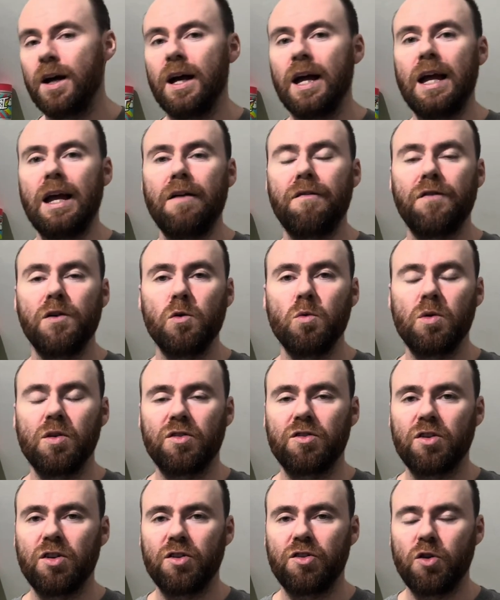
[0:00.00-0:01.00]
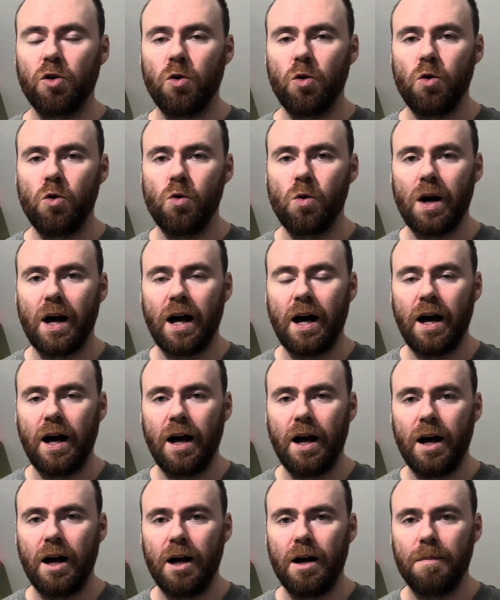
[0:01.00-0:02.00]
If you was to do
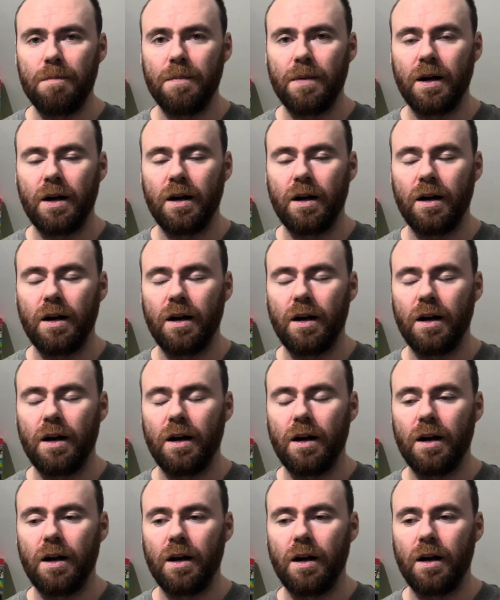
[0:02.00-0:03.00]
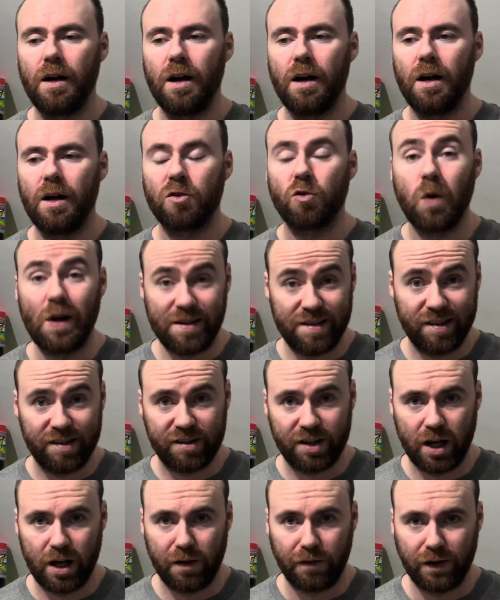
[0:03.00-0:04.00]
20
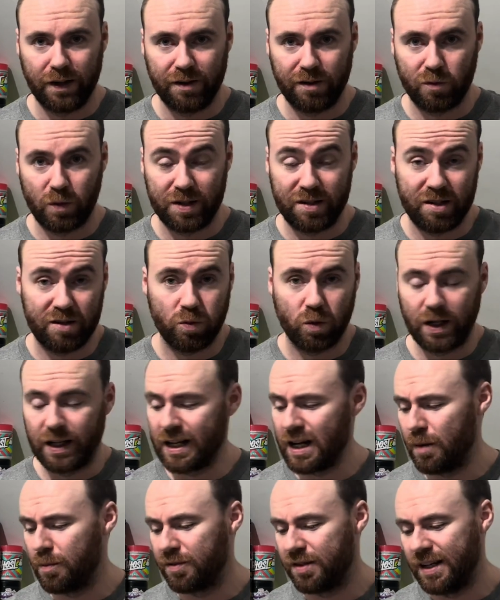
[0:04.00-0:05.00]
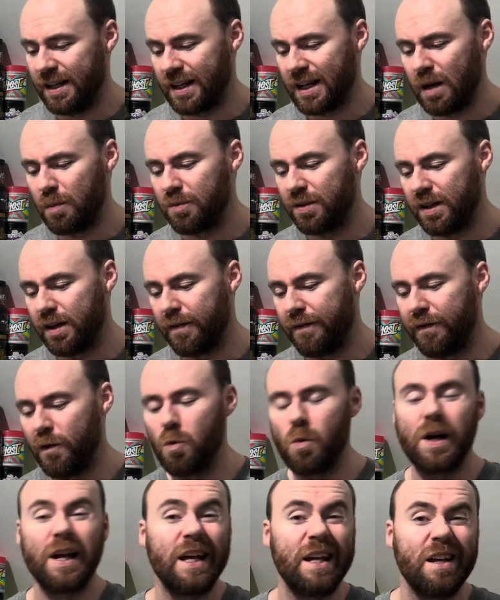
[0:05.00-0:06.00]
servings, which is what it comes in a
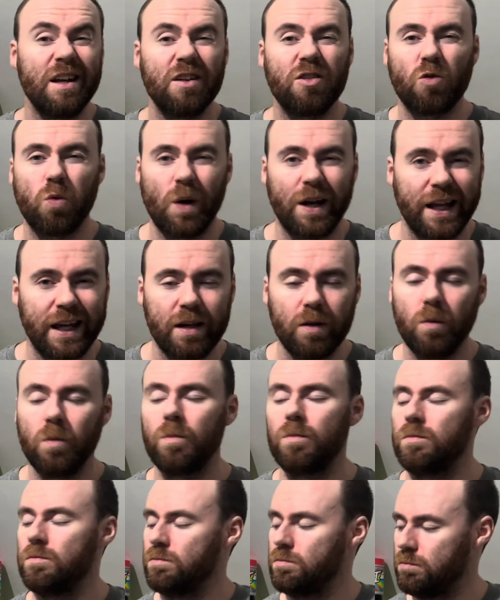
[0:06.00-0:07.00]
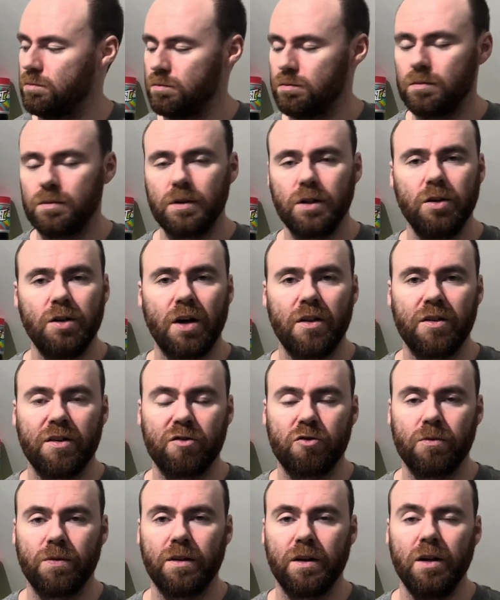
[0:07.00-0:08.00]
40, 20. You know
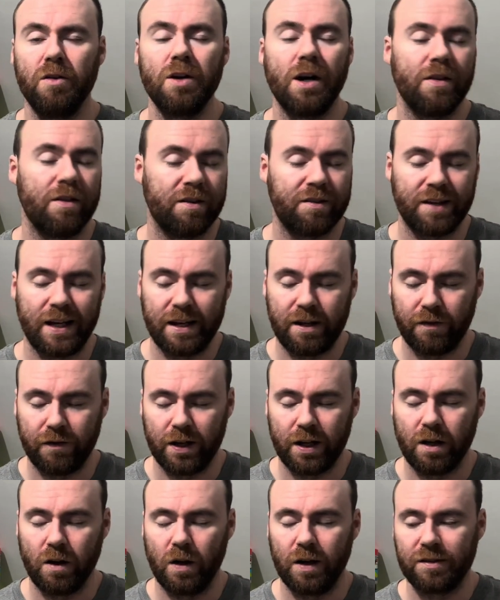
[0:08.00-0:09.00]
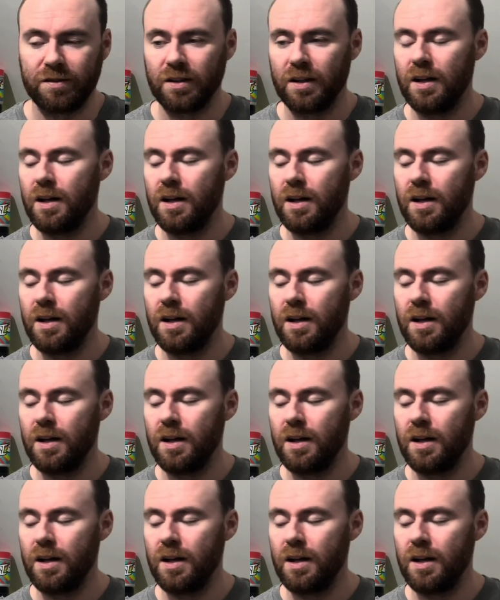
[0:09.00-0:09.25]
the sake of it, guys.